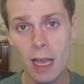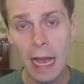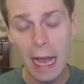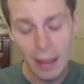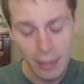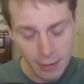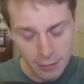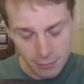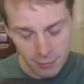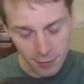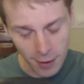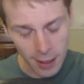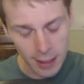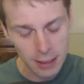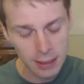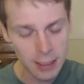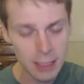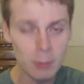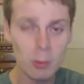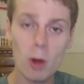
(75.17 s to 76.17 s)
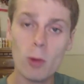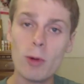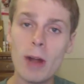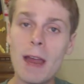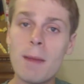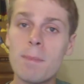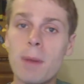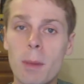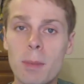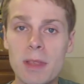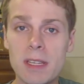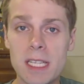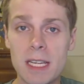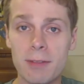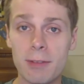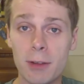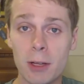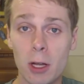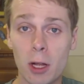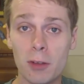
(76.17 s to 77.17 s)
And then finally, we'll ramp up the
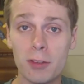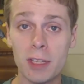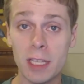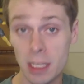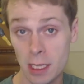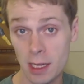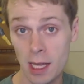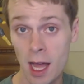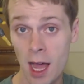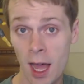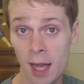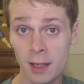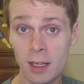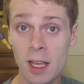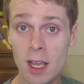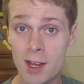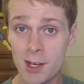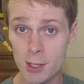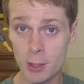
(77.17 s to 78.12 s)
difficulty a lot